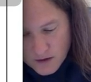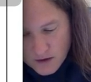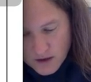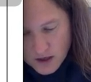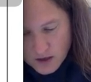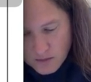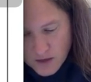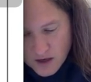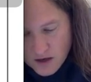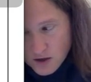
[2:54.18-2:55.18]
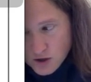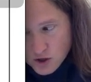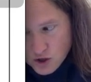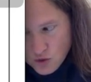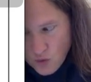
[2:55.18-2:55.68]
it could be
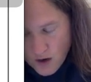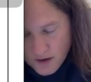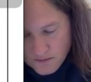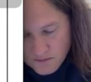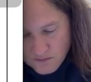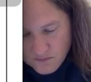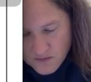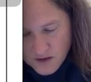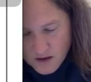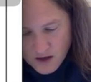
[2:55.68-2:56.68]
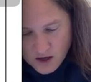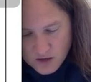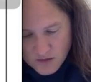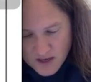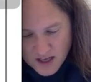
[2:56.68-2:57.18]
2, 1. It
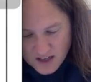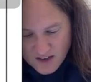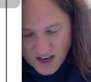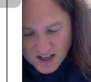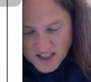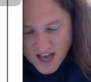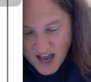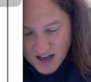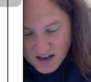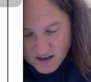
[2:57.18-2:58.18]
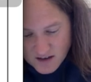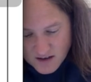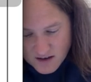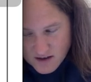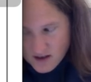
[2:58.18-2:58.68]
could be -8, 10.
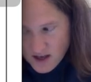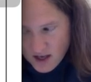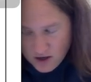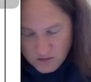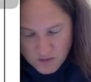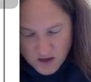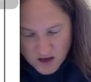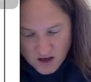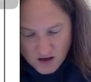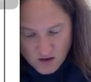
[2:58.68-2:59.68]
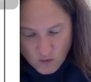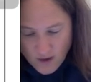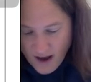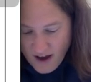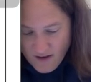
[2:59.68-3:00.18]
It could be
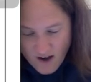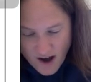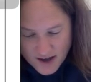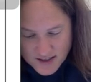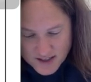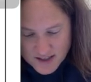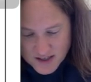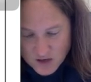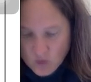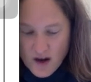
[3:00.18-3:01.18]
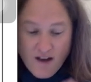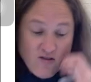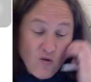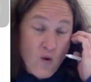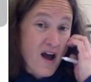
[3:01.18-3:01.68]
whatever x is and
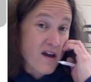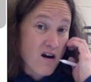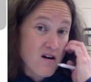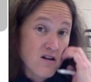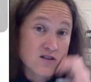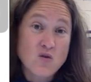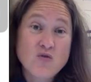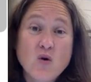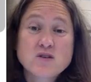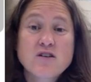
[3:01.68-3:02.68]
whatever y are. So those are an